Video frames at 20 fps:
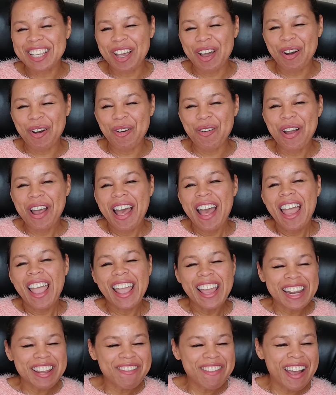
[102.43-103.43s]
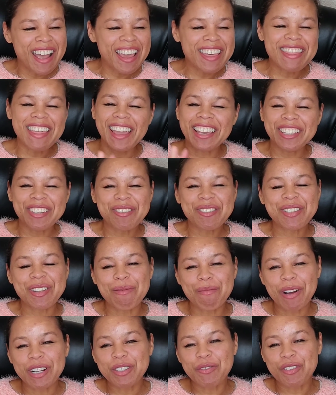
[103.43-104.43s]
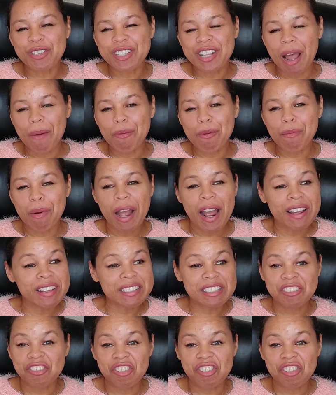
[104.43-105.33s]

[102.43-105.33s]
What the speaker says: So anyway, thank you so much for stopping by.